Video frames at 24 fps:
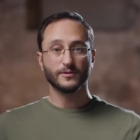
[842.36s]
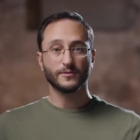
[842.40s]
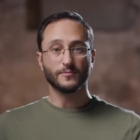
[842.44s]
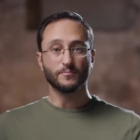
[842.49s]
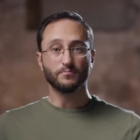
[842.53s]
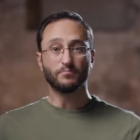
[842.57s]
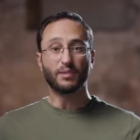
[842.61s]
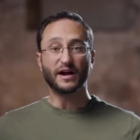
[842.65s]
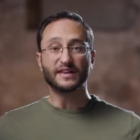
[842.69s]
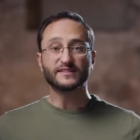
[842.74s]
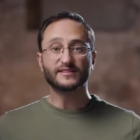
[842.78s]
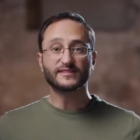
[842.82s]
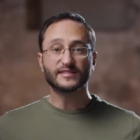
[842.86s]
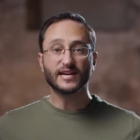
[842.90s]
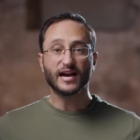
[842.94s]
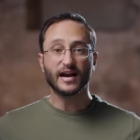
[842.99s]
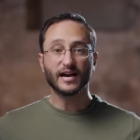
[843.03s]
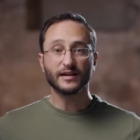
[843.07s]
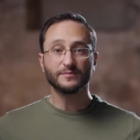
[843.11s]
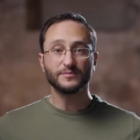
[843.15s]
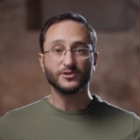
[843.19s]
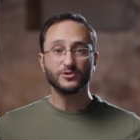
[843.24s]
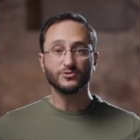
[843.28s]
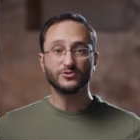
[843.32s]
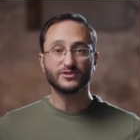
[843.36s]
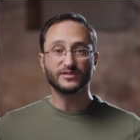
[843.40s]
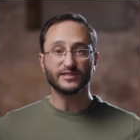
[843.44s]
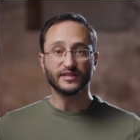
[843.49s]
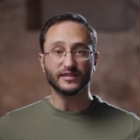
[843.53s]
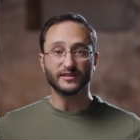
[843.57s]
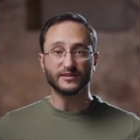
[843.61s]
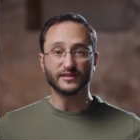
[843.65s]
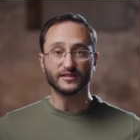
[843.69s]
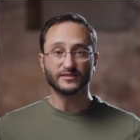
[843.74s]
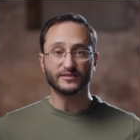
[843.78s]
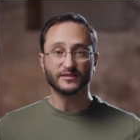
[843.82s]
By the time you see
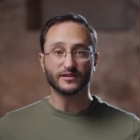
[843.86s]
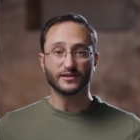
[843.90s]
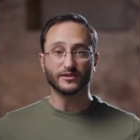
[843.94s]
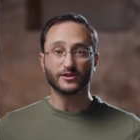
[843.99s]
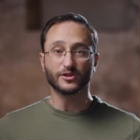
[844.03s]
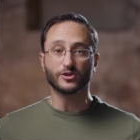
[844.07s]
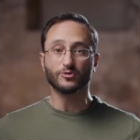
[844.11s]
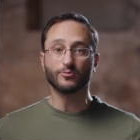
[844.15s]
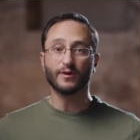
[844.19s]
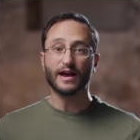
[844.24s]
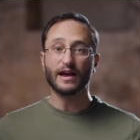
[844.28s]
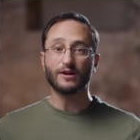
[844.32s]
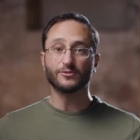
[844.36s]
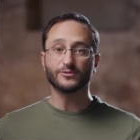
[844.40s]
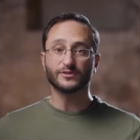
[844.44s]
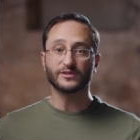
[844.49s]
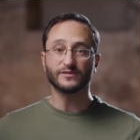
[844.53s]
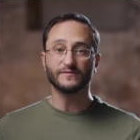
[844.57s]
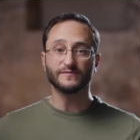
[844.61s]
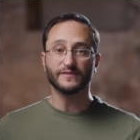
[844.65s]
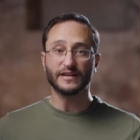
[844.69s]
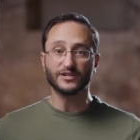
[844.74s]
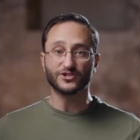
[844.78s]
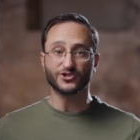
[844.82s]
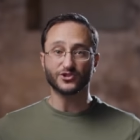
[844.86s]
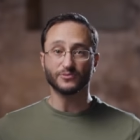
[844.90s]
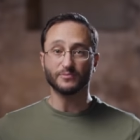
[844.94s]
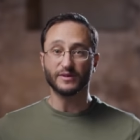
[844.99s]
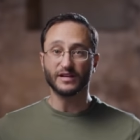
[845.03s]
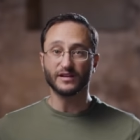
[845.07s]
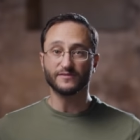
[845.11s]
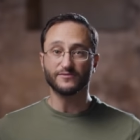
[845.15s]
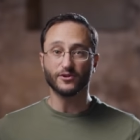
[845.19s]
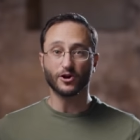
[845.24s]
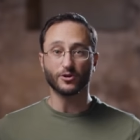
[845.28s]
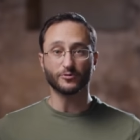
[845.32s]
this, the ground invasion may
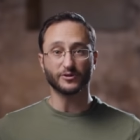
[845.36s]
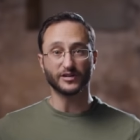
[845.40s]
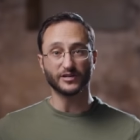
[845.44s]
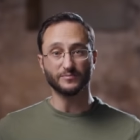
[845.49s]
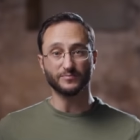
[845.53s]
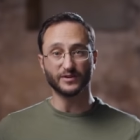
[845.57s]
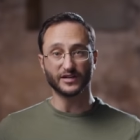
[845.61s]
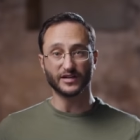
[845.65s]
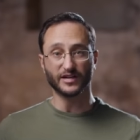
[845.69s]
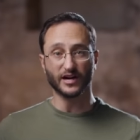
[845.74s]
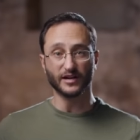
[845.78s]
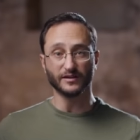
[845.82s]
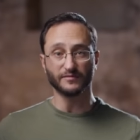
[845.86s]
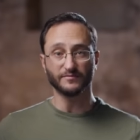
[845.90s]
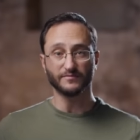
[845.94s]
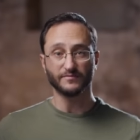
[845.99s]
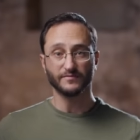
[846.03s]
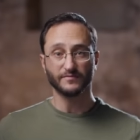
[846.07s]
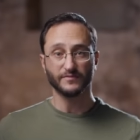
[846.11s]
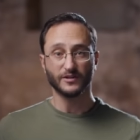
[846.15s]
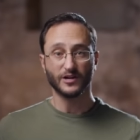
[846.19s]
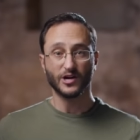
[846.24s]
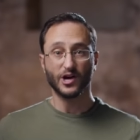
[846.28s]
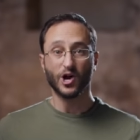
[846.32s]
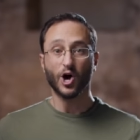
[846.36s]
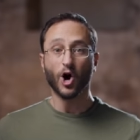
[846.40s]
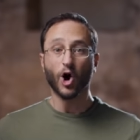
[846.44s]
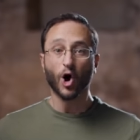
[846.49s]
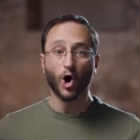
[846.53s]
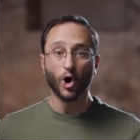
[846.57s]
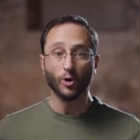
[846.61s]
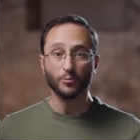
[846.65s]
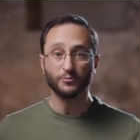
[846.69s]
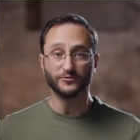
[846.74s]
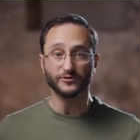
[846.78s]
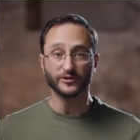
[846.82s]
have already begun.
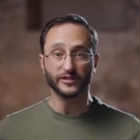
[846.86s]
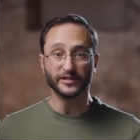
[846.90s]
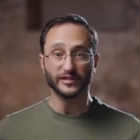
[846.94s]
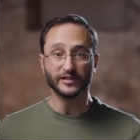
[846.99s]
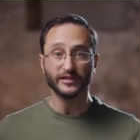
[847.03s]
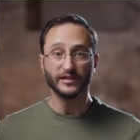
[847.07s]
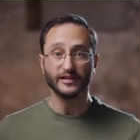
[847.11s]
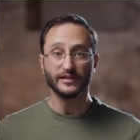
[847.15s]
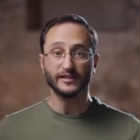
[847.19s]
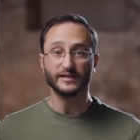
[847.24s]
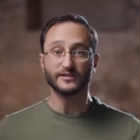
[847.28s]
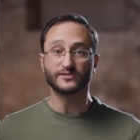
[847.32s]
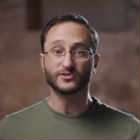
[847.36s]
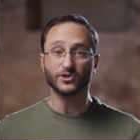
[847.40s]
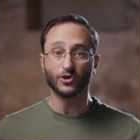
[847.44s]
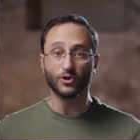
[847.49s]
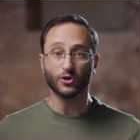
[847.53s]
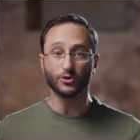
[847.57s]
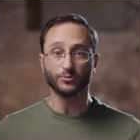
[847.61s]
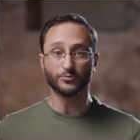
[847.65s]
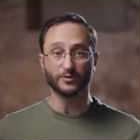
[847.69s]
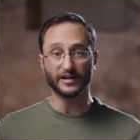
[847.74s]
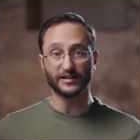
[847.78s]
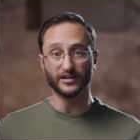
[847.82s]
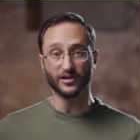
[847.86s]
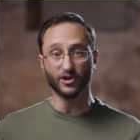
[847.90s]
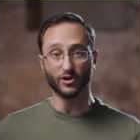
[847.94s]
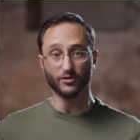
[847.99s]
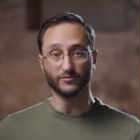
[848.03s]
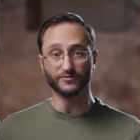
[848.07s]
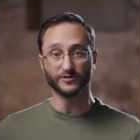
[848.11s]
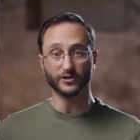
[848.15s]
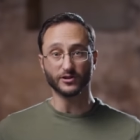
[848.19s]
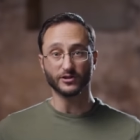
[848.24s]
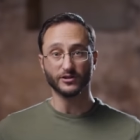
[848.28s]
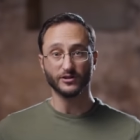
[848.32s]
Hopefully, it's already
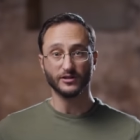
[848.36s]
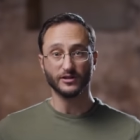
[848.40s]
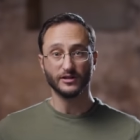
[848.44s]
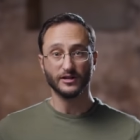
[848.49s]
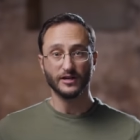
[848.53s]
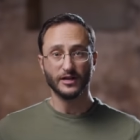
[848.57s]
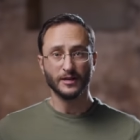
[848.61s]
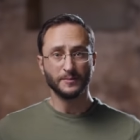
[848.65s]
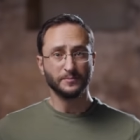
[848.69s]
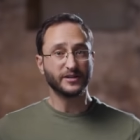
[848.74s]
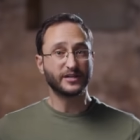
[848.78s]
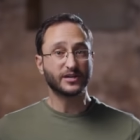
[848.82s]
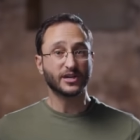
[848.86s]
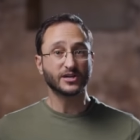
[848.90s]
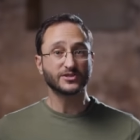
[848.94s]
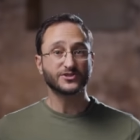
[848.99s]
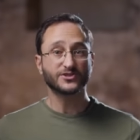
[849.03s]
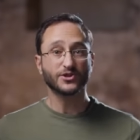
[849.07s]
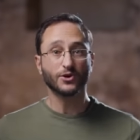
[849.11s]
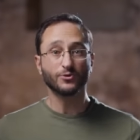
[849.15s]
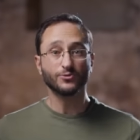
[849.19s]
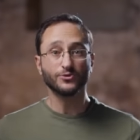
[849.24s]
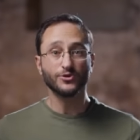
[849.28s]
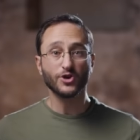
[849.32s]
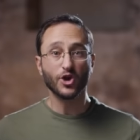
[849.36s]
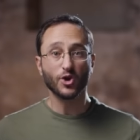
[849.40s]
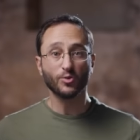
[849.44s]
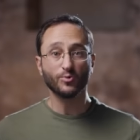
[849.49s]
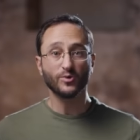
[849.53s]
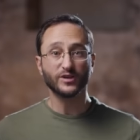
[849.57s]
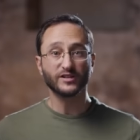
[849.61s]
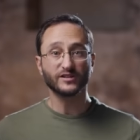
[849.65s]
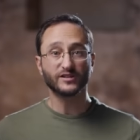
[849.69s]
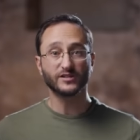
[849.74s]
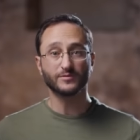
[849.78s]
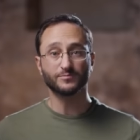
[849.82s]
over. Because though no
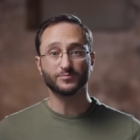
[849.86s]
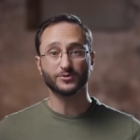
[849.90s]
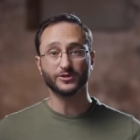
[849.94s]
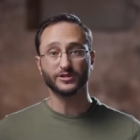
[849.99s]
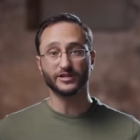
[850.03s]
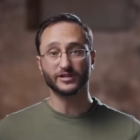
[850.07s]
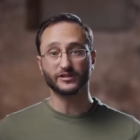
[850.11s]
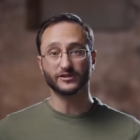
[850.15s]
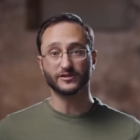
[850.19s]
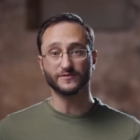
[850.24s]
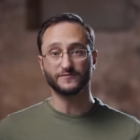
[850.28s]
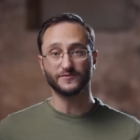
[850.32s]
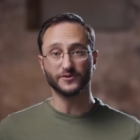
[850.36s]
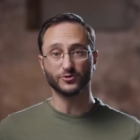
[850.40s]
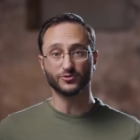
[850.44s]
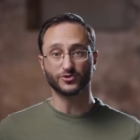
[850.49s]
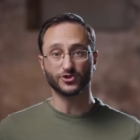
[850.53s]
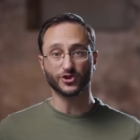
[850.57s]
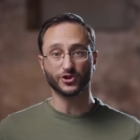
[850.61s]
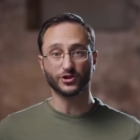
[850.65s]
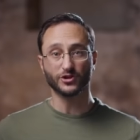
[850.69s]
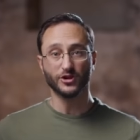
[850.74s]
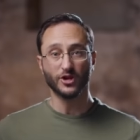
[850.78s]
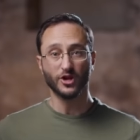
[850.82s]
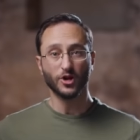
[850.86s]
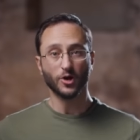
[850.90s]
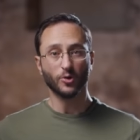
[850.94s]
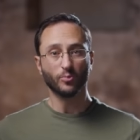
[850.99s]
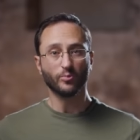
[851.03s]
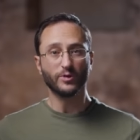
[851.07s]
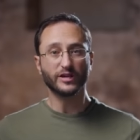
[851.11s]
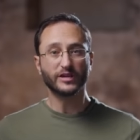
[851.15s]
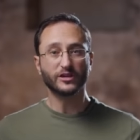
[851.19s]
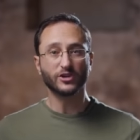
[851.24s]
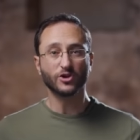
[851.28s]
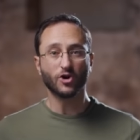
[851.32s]
one can predict the future,
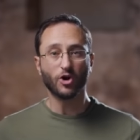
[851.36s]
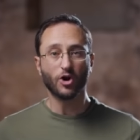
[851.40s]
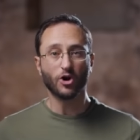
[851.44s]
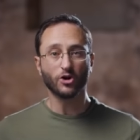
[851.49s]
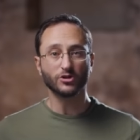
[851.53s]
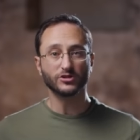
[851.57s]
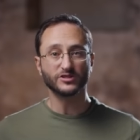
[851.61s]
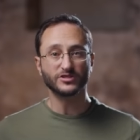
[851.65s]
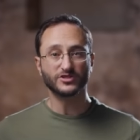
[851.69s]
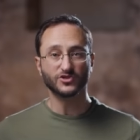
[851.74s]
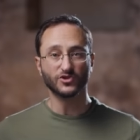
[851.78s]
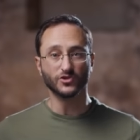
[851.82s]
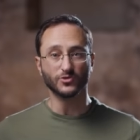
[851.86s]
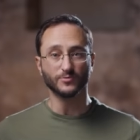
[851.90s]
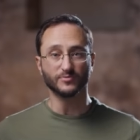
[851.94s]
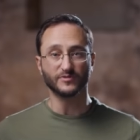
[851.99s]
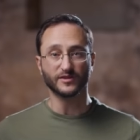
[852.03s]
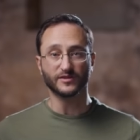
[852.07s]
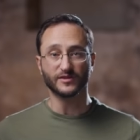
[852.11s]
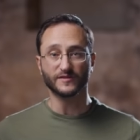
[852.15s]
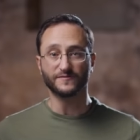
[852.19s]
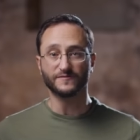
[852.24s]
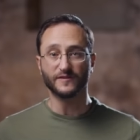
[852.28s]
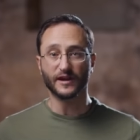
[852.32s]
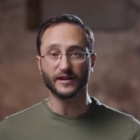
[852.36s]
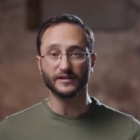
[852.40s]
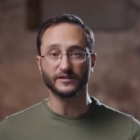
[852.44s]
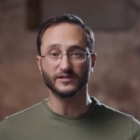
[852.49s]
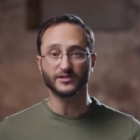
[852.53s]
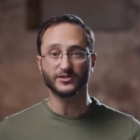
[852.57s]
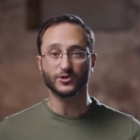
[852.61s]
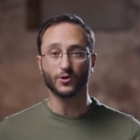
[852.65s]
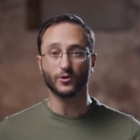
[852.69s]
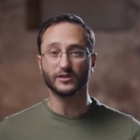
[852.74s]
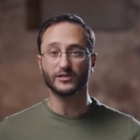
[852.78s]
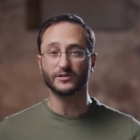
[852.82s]
we can all assume that the fight
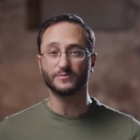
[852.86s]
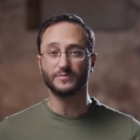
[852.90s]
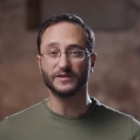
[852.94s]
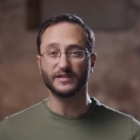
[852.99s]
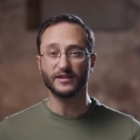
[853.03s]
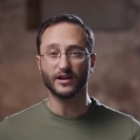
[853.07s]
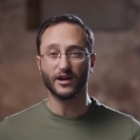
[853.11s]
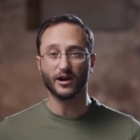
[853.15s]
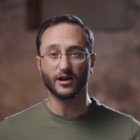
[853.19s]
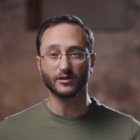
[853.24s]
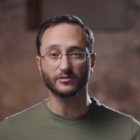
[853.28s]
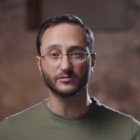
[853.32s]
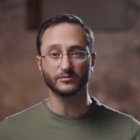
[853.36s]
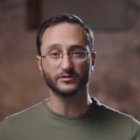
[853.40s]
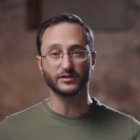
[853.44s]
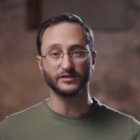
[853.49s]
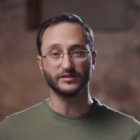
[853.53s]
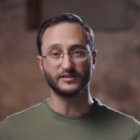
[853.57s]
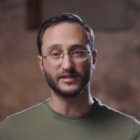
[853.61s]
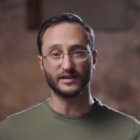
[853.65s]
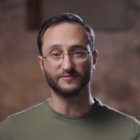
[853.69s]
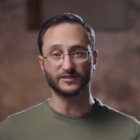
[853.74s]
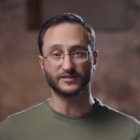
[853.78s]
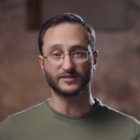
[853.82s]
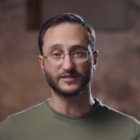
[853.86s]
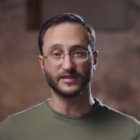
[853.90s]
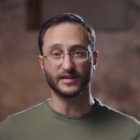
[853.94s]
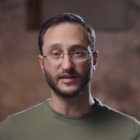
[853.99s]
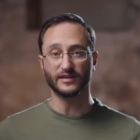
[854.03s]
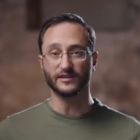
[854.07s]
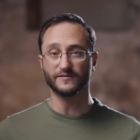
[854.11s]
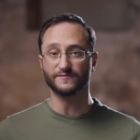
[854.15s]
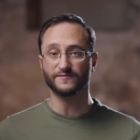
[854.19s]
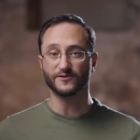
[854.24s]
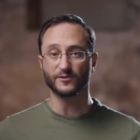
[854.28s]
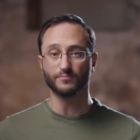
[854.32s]
is going to be utterly
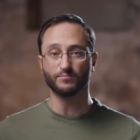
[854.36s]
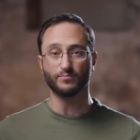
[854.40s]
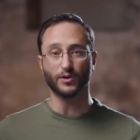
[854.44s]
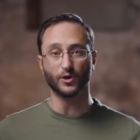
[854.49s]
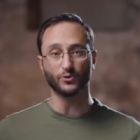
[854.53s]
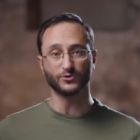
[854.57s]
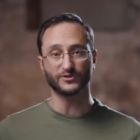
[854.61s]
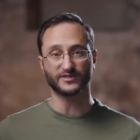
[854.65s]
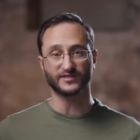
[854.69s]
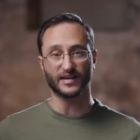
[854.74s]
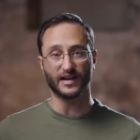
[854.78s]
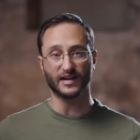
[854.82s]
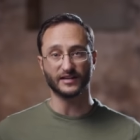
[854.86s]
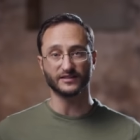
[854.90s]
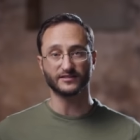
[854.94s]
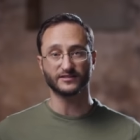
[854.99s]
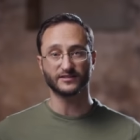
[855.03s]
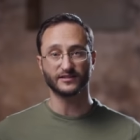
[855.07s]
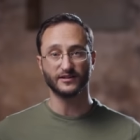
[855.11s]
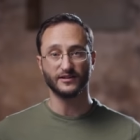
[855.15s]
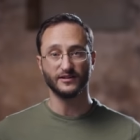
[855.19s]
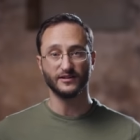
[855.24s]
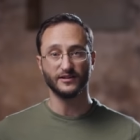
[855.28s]
devastating for both sides.